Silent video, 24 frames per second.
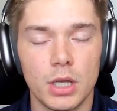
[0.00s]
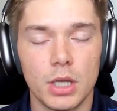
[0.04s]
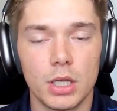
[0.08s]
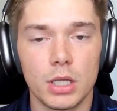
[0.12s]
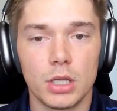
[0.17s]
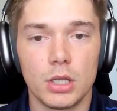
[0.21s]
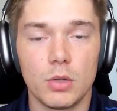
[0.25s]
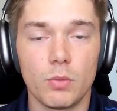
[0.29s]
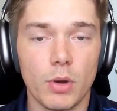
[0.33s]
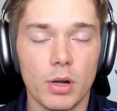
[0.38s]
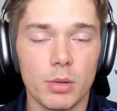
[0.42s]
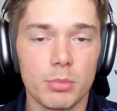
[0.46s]

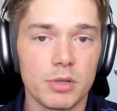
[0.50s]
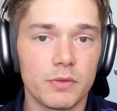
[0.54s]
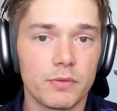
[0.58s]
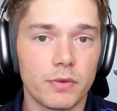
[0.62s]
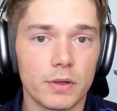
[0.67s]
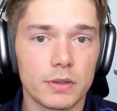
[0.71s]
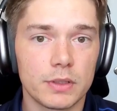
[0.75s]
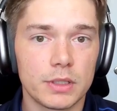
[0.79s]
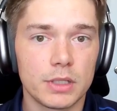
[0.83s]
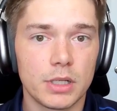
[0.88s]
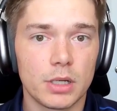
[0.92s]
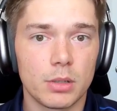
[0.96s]
You want to be
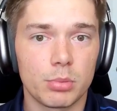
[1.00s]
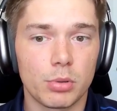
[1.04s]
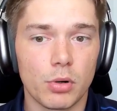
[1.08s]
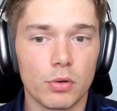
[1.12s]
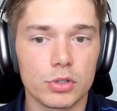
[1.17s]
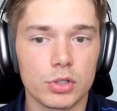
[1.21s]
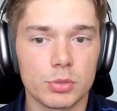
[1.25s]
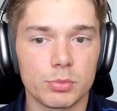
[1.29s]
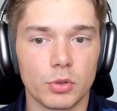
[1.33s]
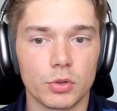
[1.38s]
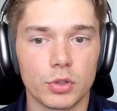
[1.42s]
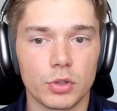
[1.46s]
friendly and
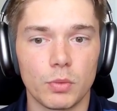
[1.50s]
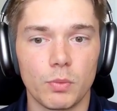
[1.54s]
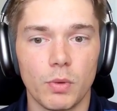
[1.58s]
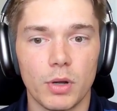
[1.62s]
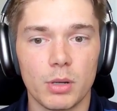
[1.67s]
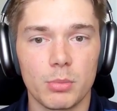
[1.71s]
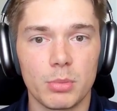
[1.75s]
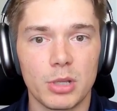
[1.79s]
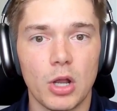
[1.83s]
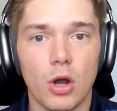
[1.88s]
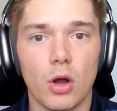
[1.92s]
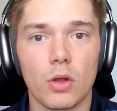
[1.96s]
approachable. You want to
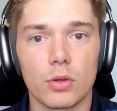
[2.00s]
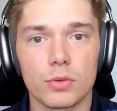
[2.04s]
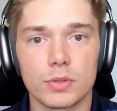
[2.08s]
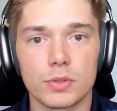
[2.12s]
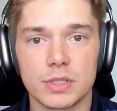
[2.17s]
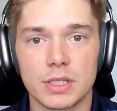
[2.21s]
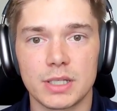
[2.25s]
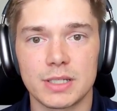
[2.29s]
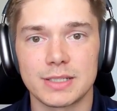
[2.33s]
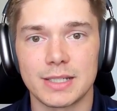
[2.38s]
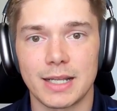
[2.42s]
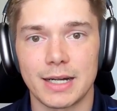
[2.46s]
be all those
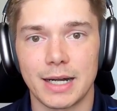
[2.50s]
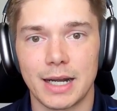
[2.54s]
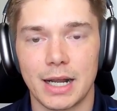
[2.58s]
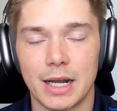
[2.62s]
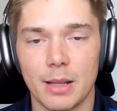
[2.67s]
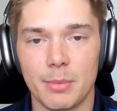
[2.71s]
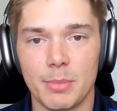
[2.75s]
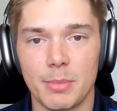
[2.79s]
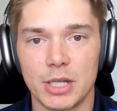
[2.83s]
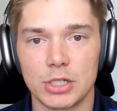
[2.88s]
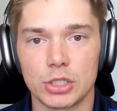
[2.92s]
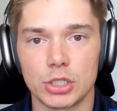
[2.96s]
things that I kind
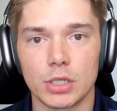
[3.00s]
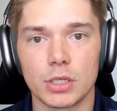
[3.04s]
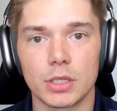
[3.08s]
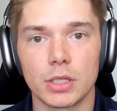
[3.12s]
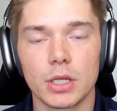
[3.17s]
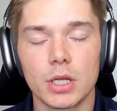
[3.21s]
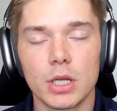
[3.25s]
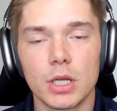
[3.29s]
of mentioned.